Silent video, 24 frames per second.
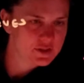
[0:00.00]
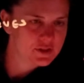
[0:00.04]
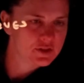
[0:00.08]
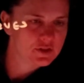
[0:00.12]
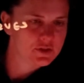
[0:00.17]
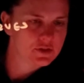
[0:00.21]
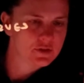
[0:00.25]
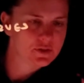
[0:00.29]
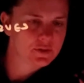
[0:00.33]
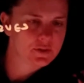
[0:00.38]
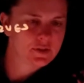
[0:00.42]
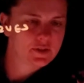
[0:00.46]

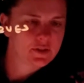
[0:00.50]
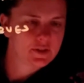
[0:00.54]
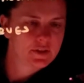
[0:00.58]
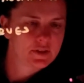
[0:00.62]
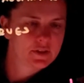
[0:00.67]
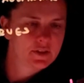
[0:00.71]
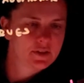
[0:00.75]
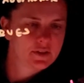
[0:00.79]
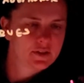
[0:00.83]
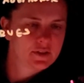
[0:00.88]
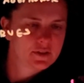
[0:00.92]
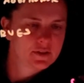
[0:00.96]
to
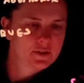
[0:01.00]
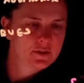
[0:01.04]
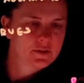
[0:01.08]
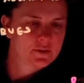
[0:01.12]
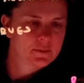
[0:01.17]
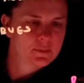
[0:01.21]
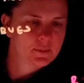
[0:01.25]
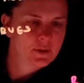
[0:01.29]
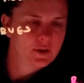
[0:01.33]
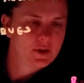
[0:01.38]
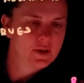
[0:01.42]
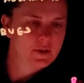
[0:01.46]

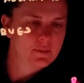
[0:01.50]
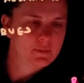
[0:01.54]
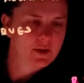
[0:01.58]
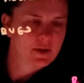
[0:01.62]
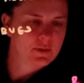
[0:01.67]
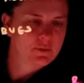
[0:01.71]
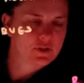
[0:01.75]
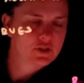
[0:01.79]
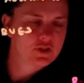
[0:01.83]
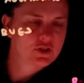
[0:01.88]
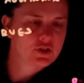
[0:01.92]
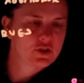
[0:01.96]
put my
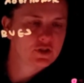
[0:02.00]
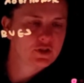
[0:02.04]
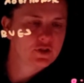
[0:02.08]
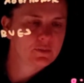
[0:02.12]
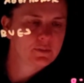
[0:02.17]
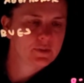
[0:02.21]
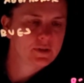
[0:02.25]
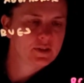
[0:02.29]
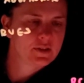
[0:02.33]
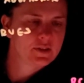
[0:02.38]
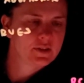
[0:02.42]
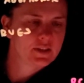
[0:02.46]

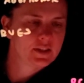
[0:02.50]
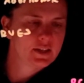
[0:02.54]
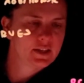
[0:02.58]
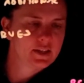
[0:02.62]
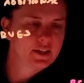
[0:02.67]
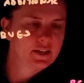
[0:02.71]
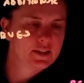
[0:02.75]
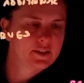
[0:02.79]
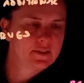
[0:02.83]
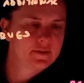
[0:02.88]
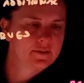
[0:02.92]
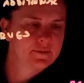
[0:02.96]
return
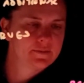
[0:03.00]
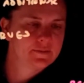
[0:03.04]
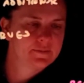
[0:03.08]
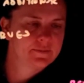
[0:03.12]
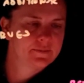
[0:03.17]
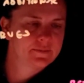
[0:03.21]
period.